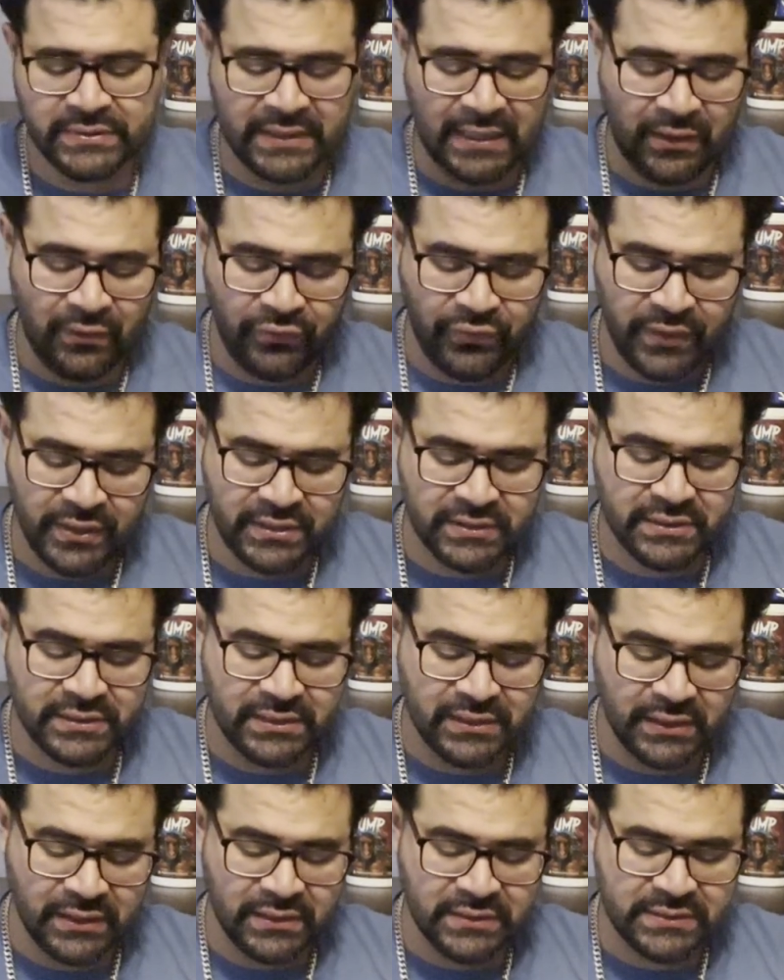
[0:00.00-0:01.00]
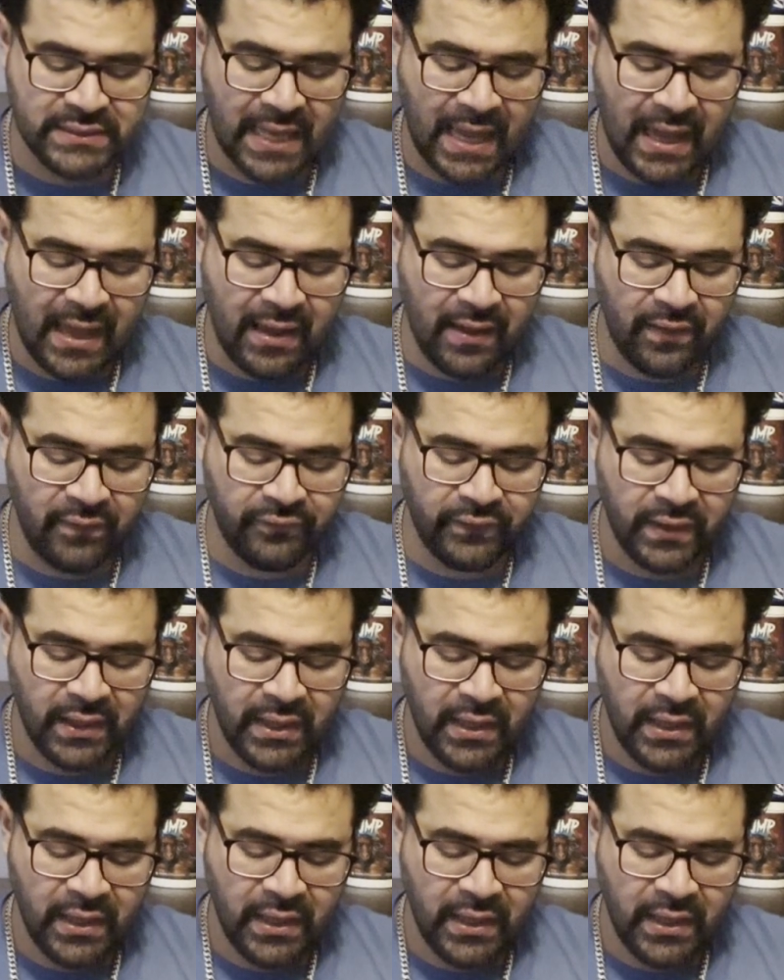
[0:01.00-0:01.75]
Now this does have